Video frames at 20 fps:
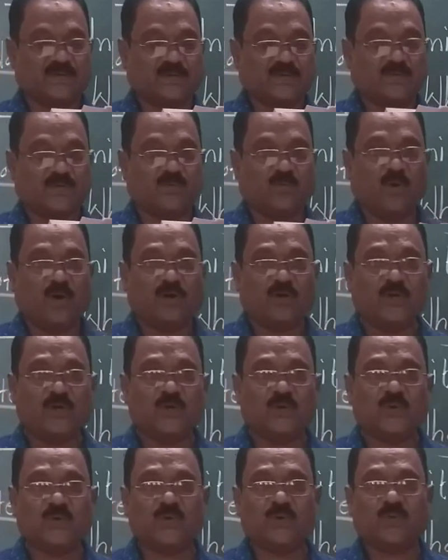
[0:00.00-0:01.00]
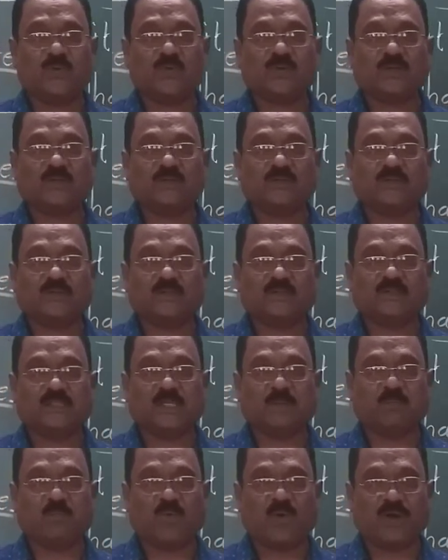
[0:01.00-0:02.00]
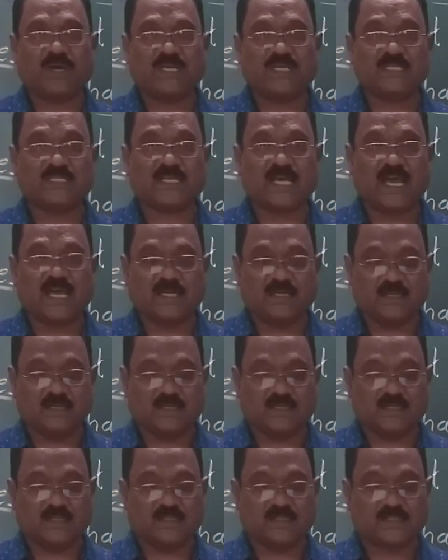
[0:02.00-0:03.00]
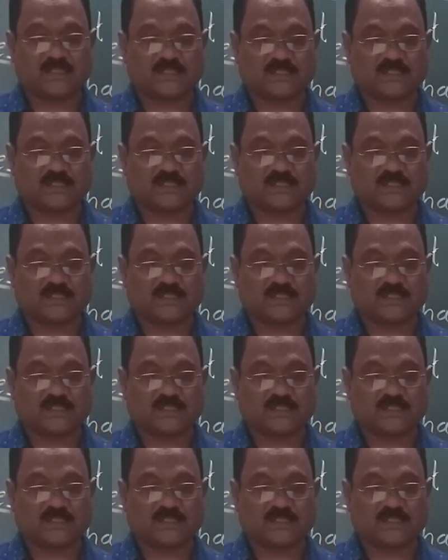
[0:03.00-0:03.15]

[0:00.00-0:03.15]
What do the boys and girls